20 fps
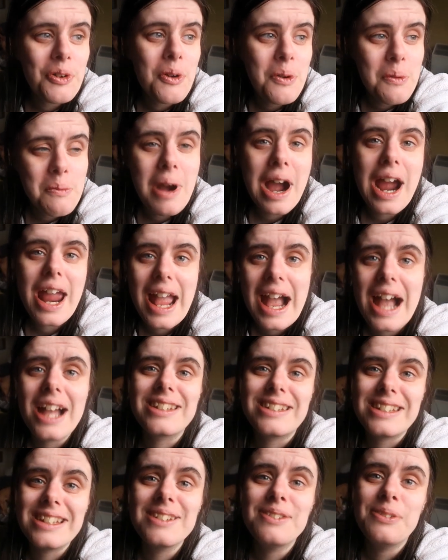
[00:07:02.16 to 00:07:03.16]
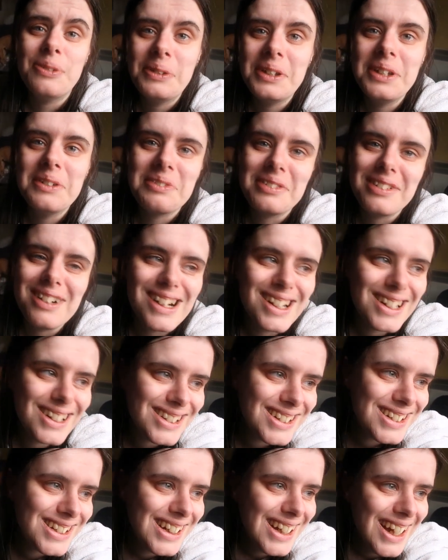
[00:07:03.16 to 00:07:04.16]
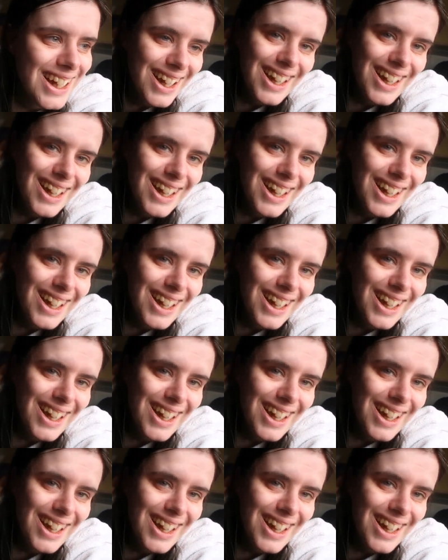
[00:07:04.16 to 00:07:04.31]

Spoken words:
for my acid reflux.